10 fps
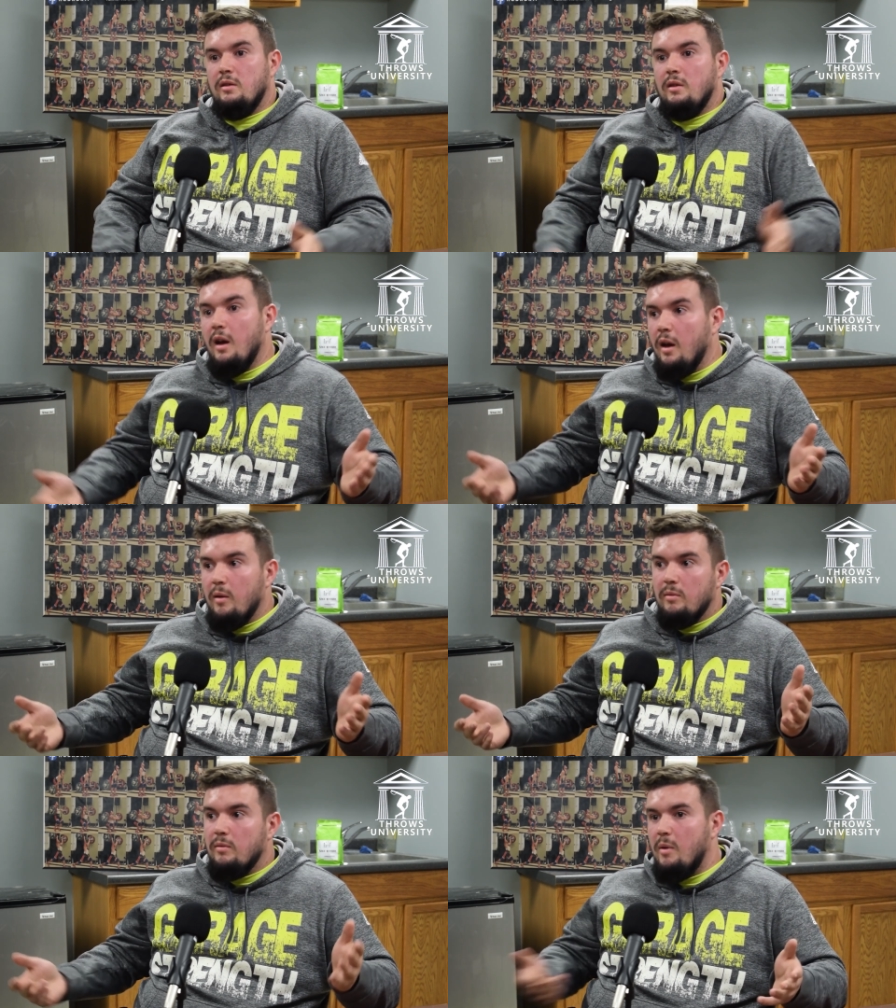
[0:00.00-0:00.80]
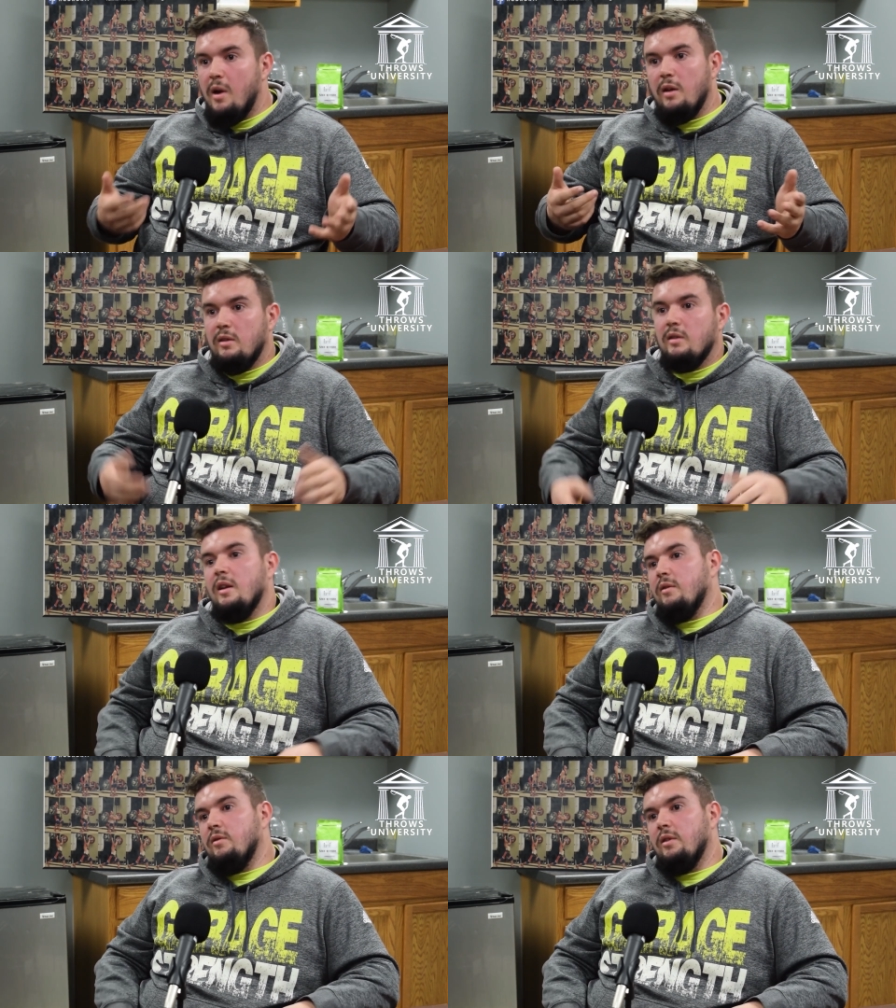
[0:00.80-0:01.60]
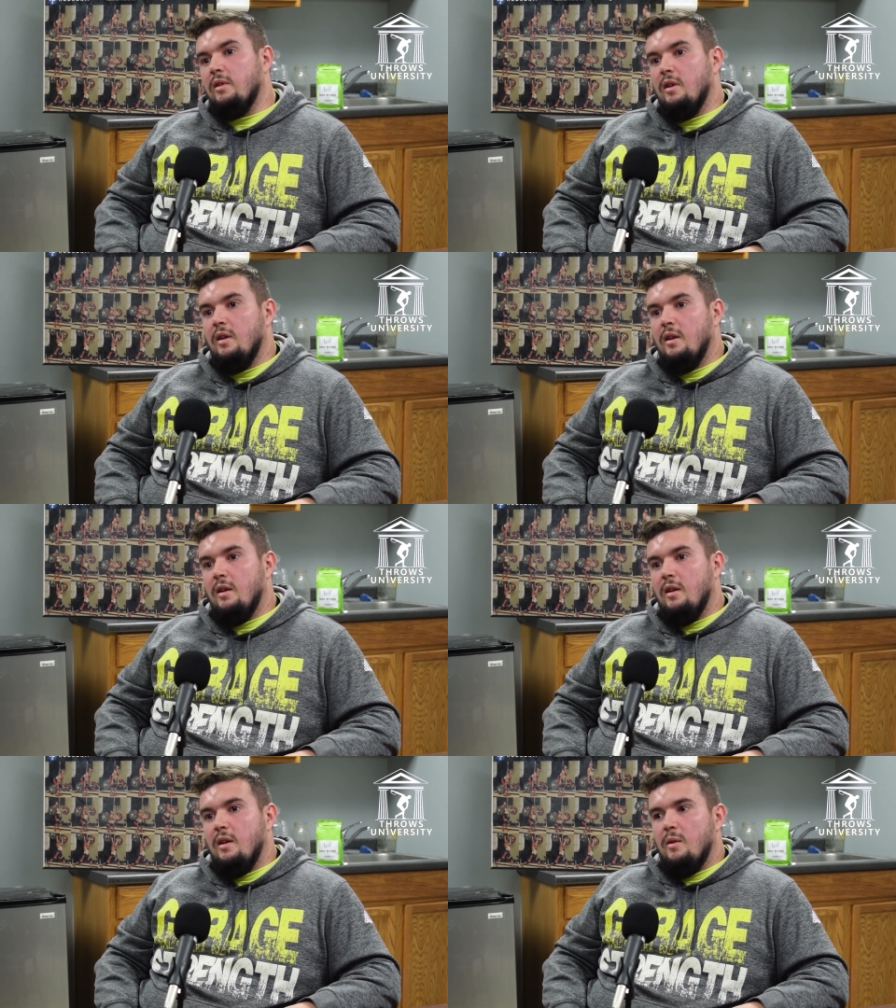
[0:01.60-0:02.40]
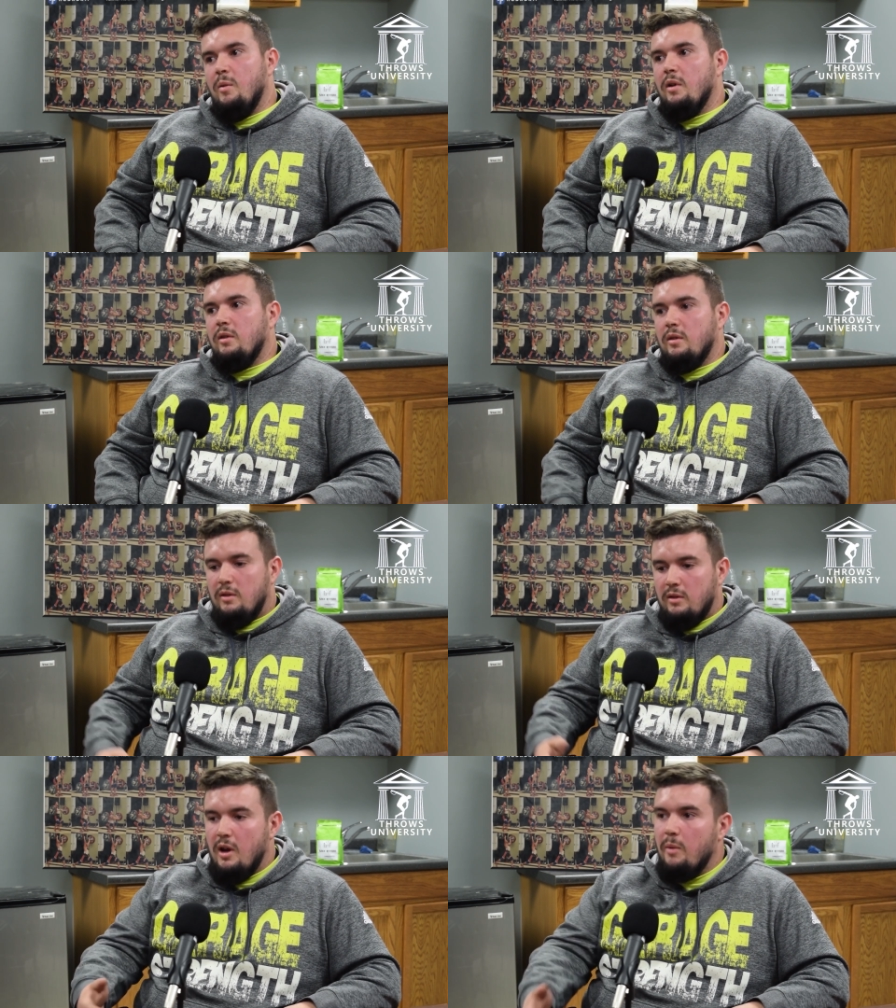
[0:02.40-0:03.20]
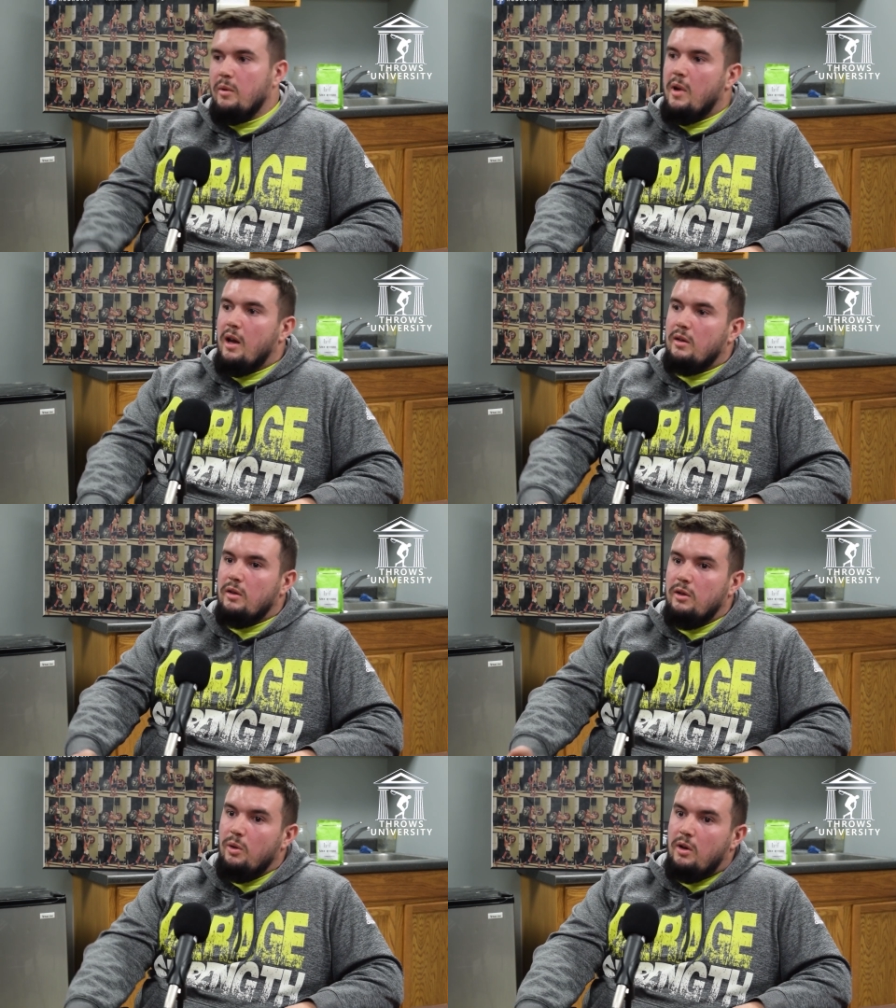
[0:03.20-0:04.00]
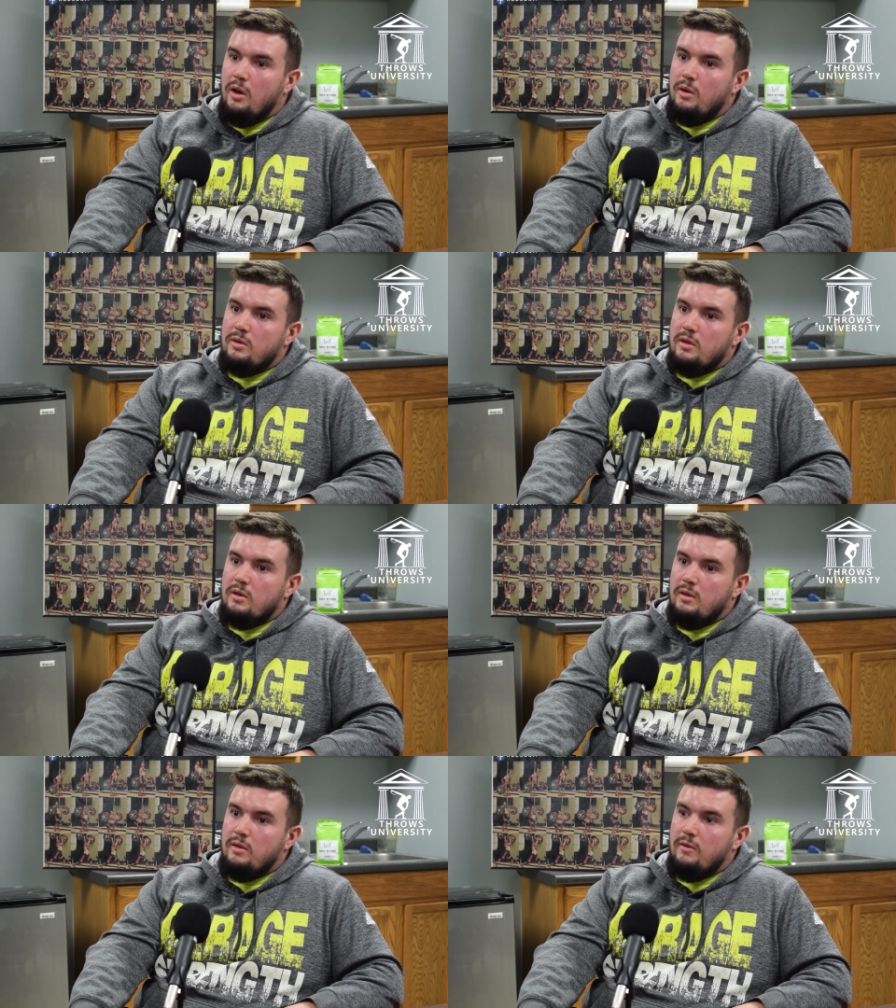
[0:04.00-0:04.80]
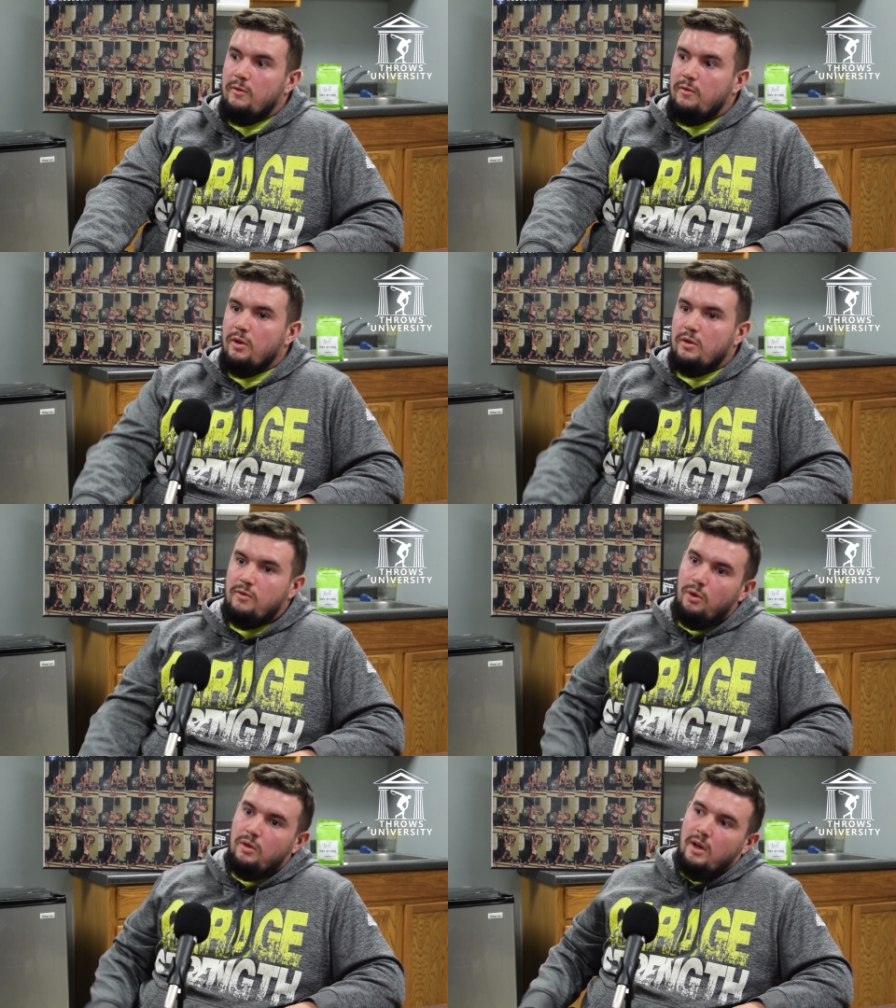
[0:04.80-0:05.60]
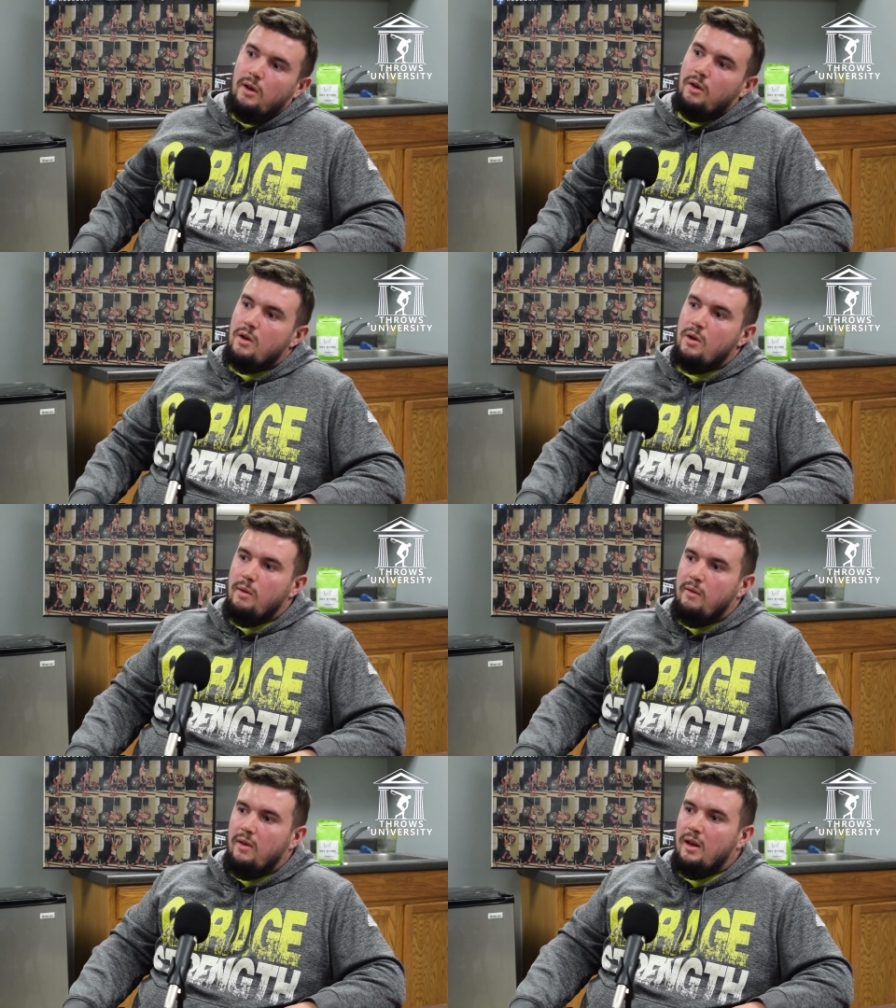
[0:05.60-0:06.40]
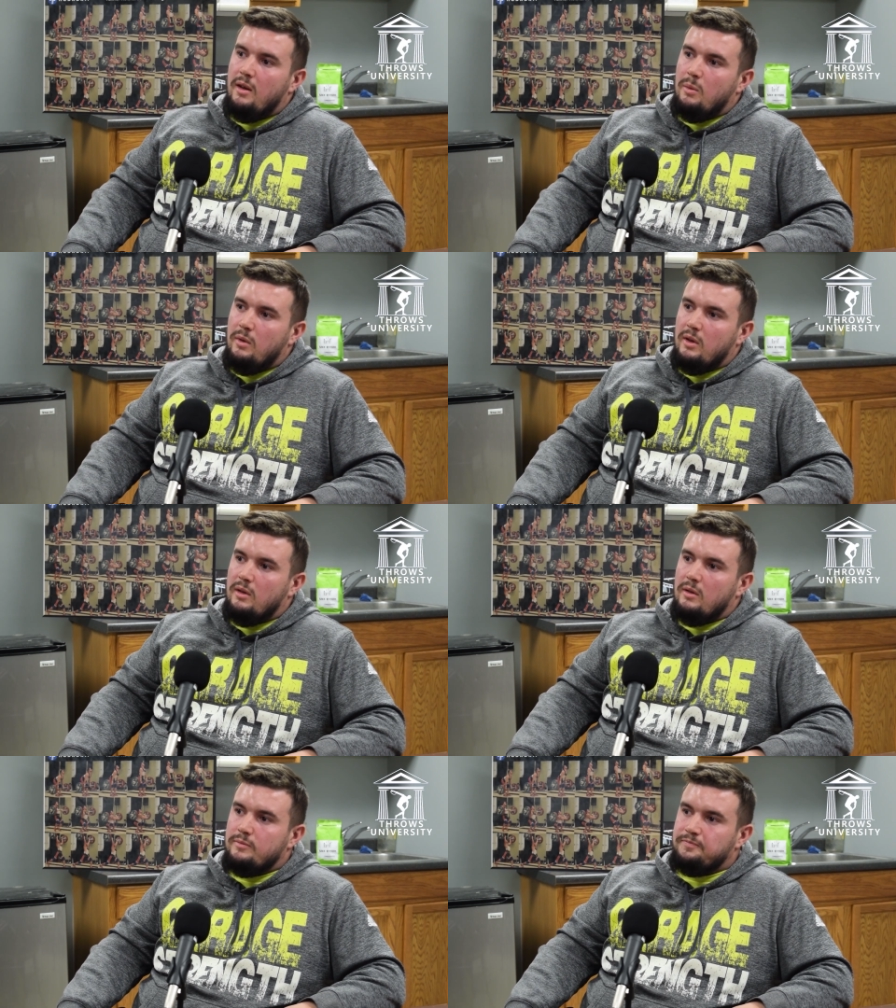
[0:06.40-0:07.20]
Yeah, I'm, I'm out to Stanford. Yeah. Whereas it's coming back, new coach, first full year in a new event was